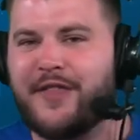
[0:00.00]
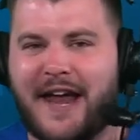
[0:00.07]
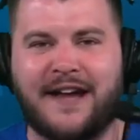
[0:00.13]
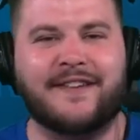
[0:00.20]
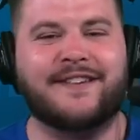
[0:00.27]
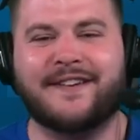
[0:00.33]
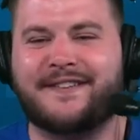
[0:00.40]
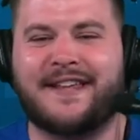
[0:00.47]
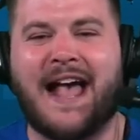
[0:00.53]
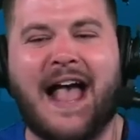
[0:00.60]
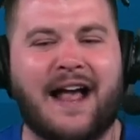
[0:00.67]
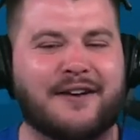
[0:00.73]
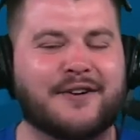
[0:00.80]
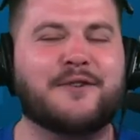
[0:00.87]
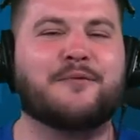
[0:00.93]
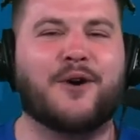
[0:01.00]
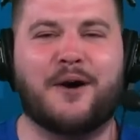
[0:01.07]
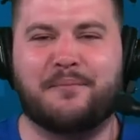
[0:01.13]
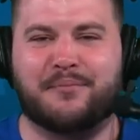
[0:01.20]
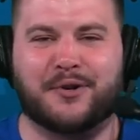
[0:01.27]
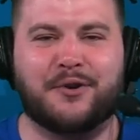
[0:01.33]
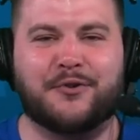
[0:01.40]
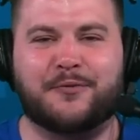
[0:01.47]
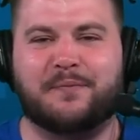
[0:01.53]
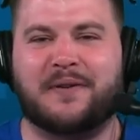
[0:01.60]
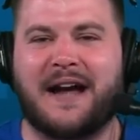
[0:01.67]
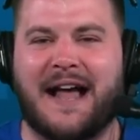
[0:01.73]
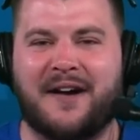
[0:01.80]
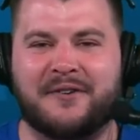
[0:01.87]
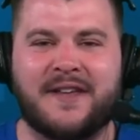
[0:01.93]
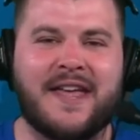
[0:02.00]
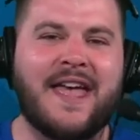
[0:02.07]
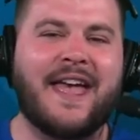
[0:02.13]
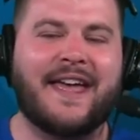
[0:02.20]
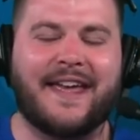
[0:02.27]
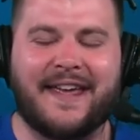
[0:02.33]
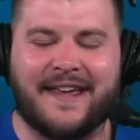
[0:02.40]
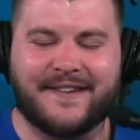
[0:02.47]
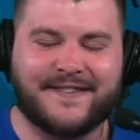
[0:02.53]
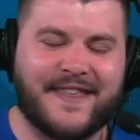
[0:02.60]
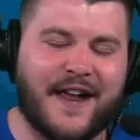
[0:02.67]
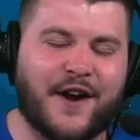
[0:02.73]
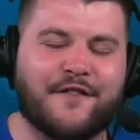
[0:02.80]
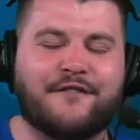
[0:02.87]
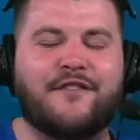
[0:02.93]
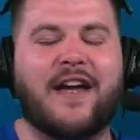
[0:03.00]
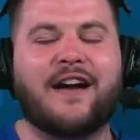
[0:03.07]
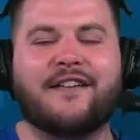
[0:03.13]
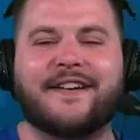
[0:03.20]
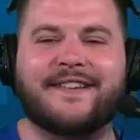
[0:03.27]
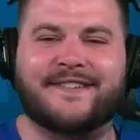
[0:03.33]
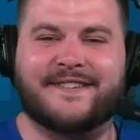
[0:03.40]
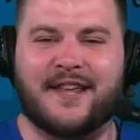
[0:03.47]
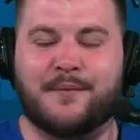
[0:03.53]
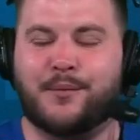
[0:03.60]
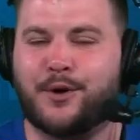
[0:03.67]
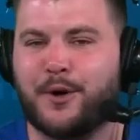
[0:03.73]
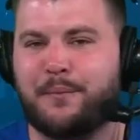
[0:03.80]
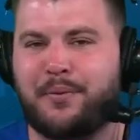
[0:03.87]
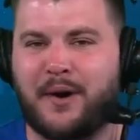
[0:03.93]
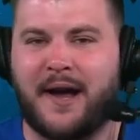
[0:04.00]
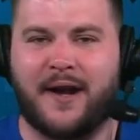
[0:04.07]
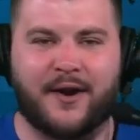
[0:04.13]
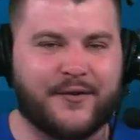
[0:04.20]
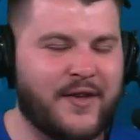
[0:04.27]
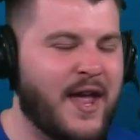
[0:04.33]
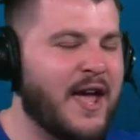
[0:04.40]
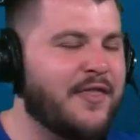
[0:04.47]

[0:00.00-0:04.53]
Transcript: That is exactly what Bruce Brown is. They are very similar players.